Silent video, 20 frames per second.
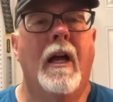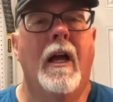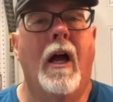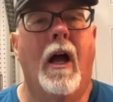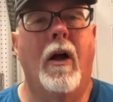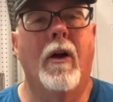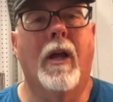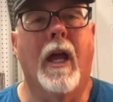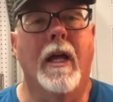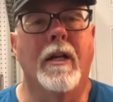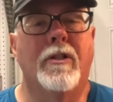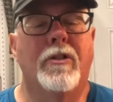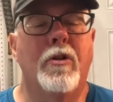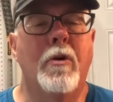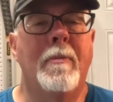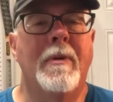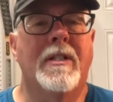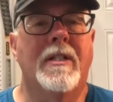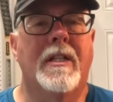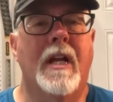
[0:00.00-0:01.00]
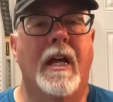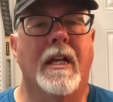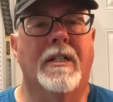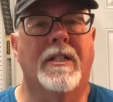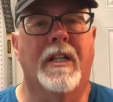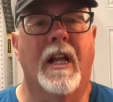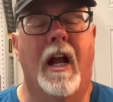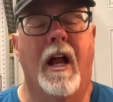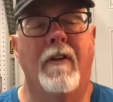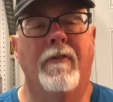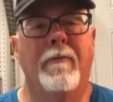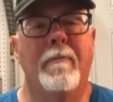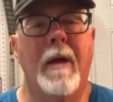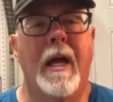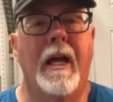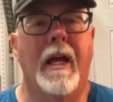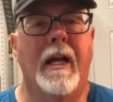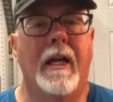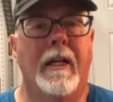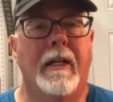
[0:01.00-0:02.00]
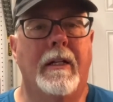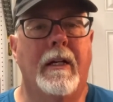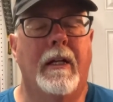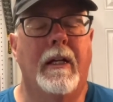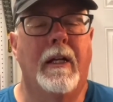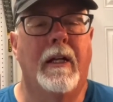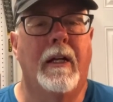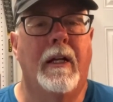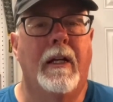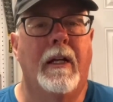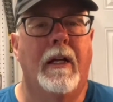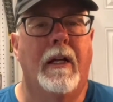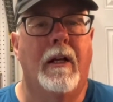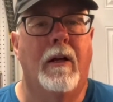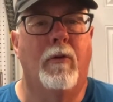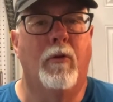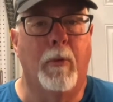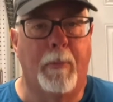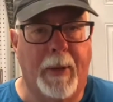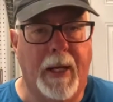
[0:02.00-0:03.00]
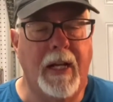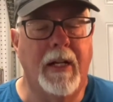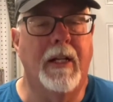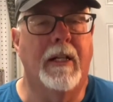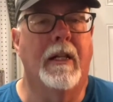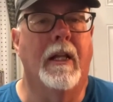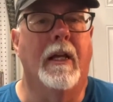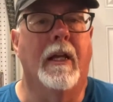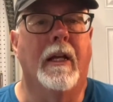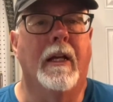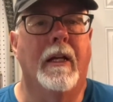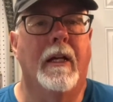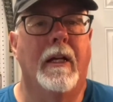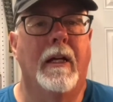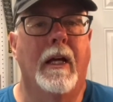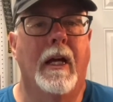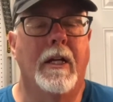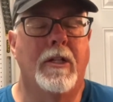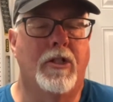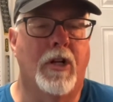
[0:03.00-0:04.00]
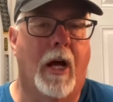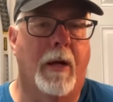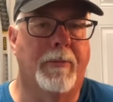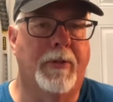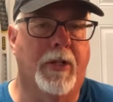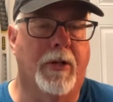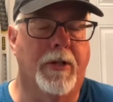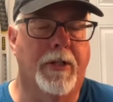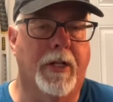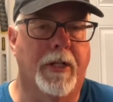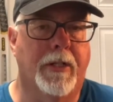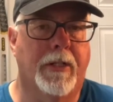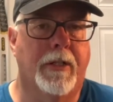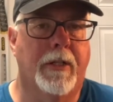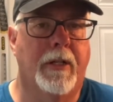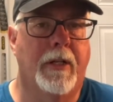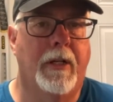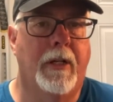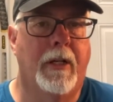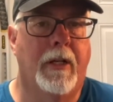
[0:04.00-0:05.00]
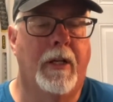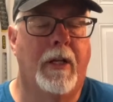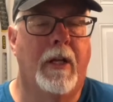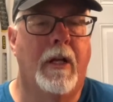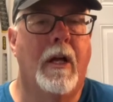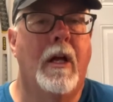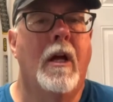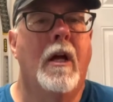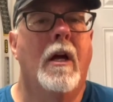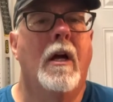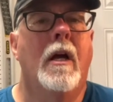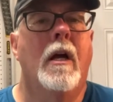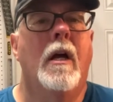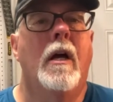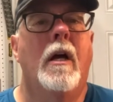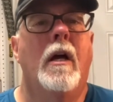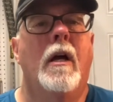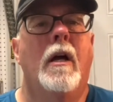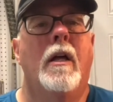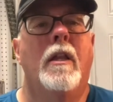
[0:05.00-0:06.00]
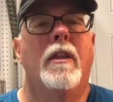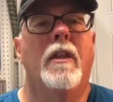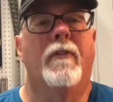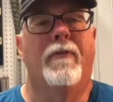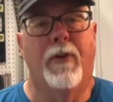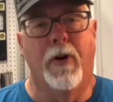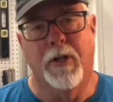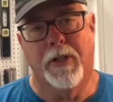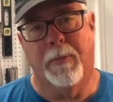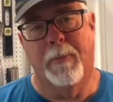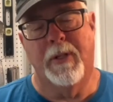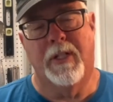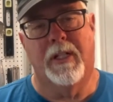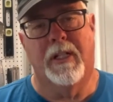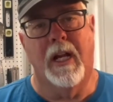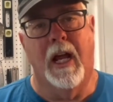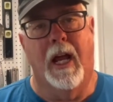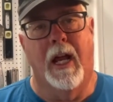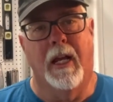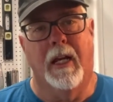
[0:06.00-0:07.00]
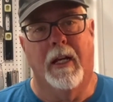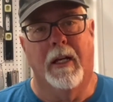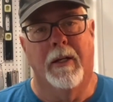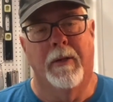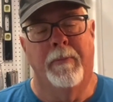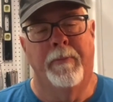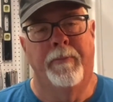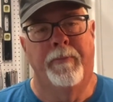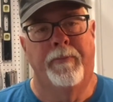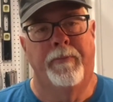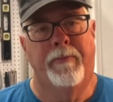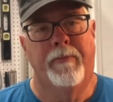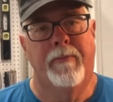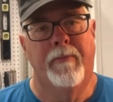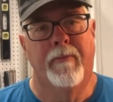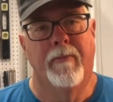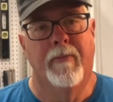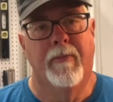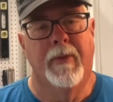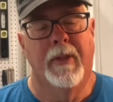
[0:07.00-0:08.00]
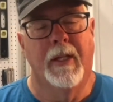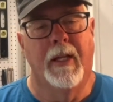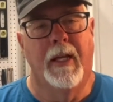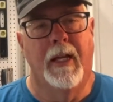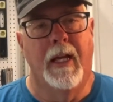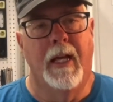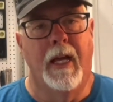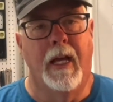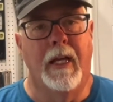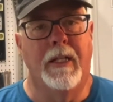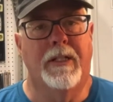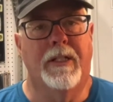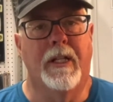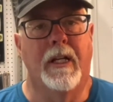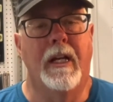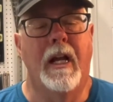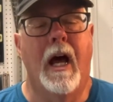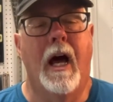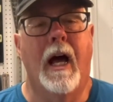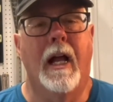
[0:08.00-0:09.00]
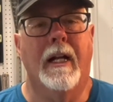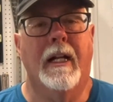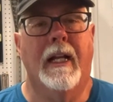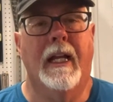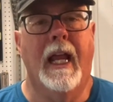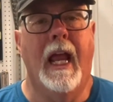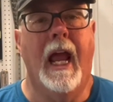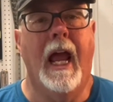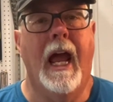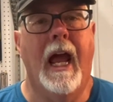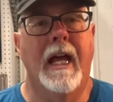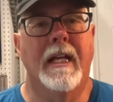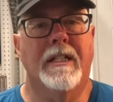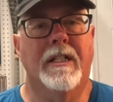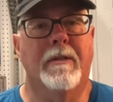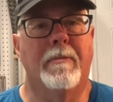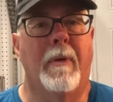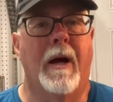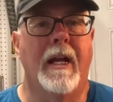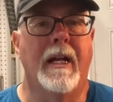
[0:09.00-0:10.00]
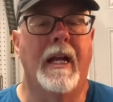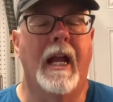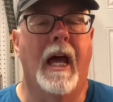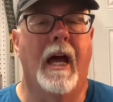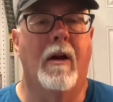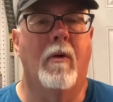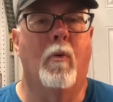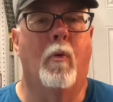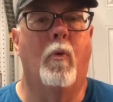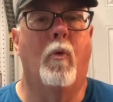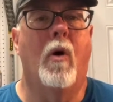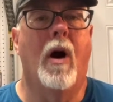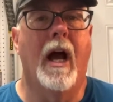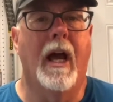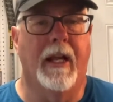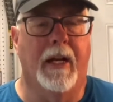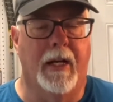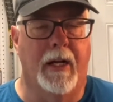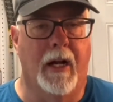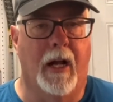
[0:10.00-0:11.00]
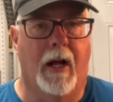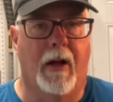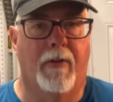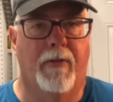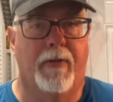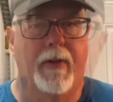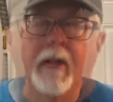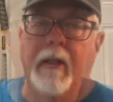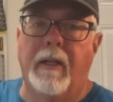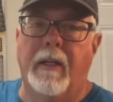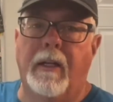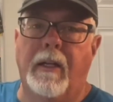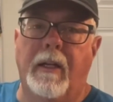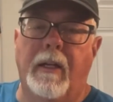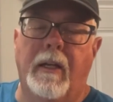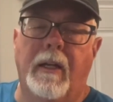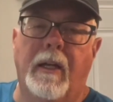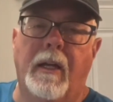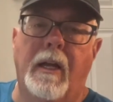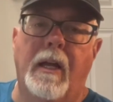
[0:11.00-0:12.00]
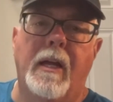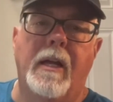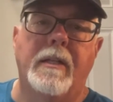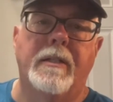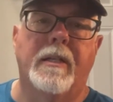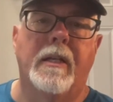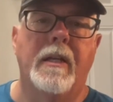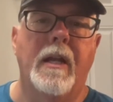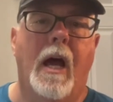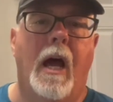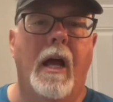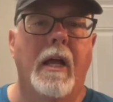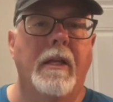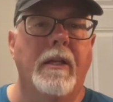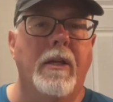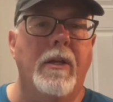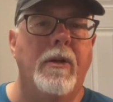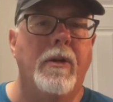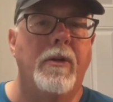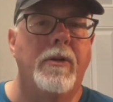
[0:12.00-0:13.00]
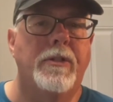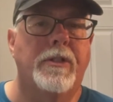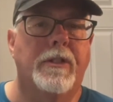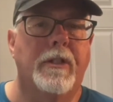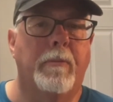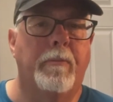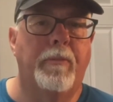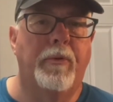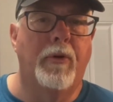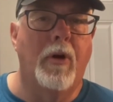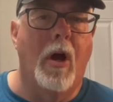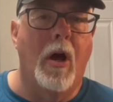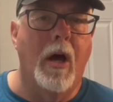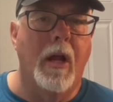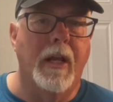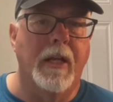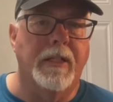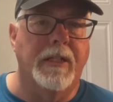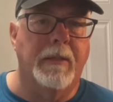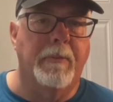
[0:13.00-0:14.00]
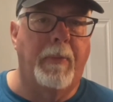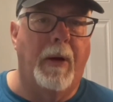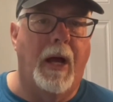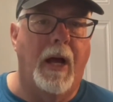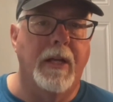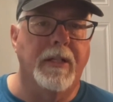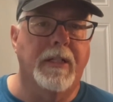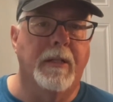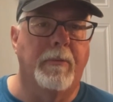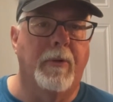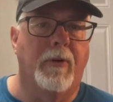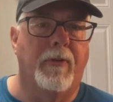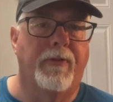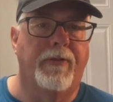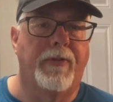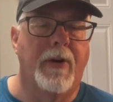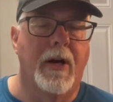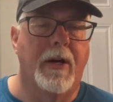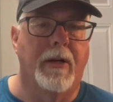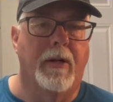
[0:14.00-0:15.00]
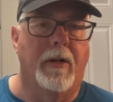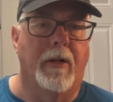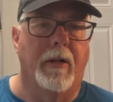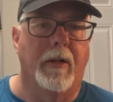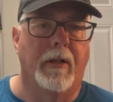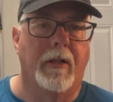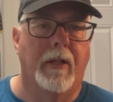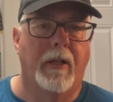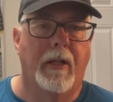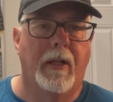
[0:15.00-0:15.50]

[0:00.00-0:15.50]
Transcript: Okay, two mistakes that I've made repeatedly in job searches. The first mistake is to not cast my net wide enough, to not use the broadest possible funnel